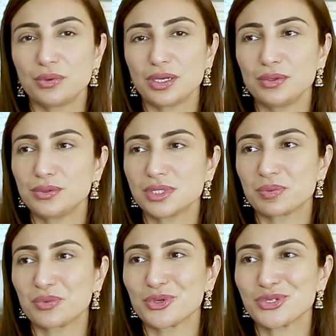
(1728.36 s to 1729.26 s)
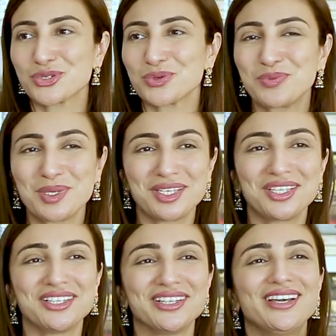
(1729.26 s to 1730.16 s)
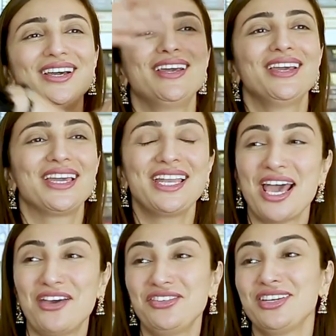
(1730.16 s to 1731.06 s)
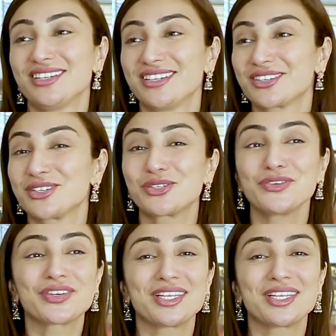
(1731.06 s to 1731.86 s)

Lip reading: one who's supposed to be in heaven because you've